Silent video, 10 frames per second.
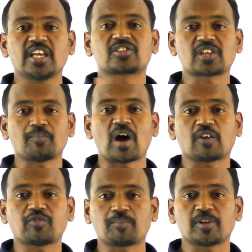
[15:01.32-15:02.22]
their sum
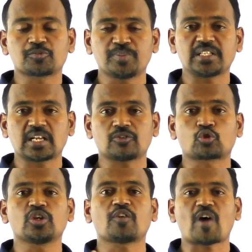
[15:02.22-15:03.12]
alpha plus beta
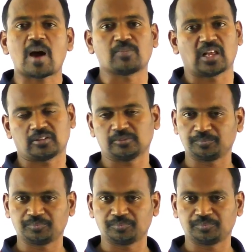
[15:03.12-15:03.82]
through a formula.